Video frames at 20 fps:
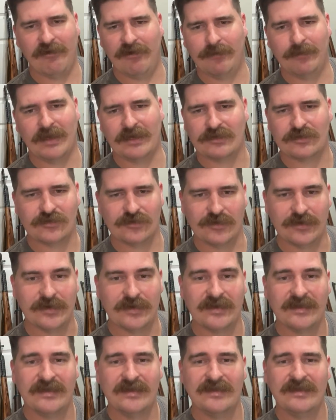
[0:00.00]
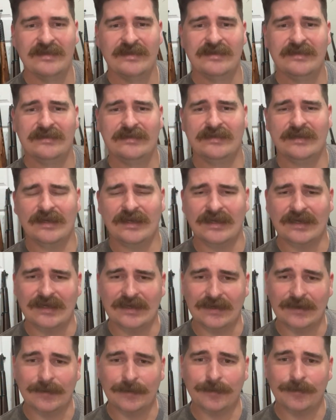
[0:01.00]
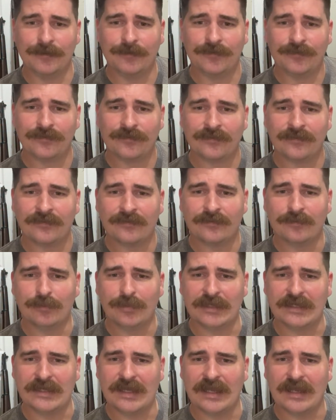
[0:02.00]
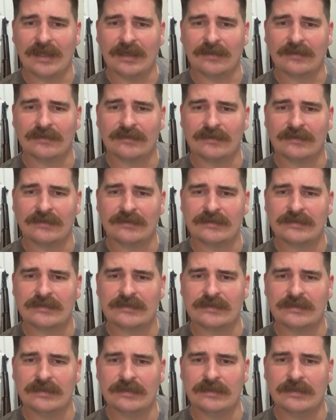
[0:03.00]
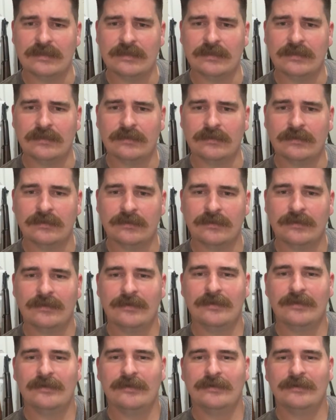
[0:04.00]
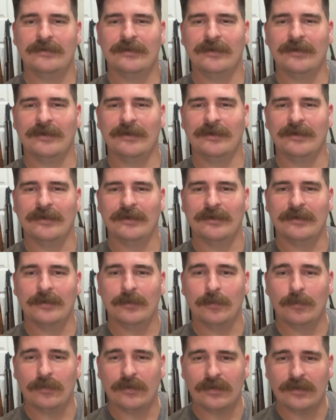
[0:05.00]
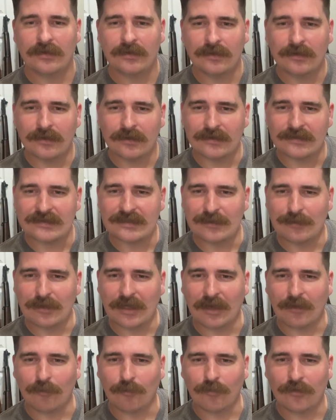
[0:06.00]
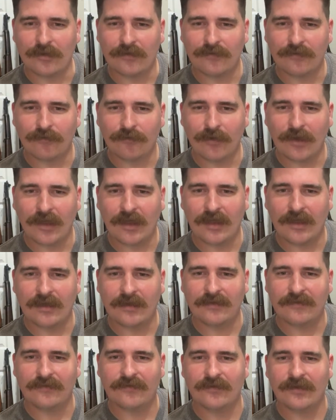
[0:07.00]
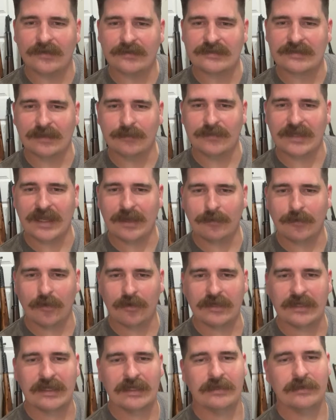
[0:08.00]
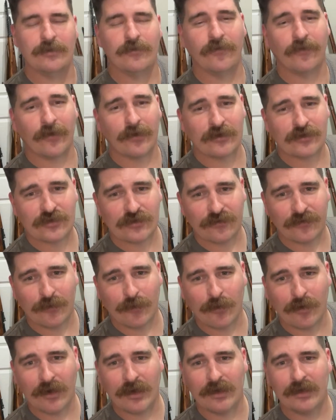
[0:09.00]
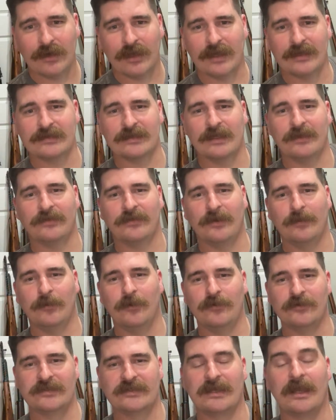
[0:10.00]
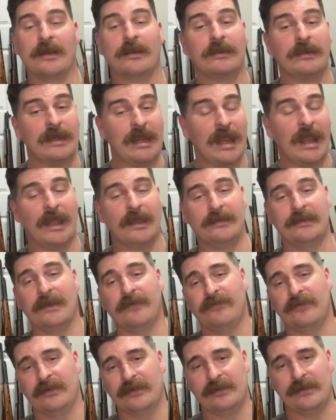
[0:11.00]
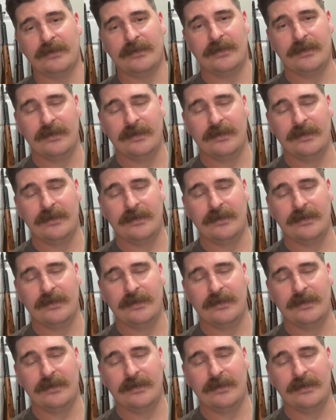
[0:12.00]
I'm not sure. Um, but yeah, let's see. Um, let's see. We got Riff Raff. Someday I'm going to get new furniture for it. It has that thumb hole stock. Yeah, definitely.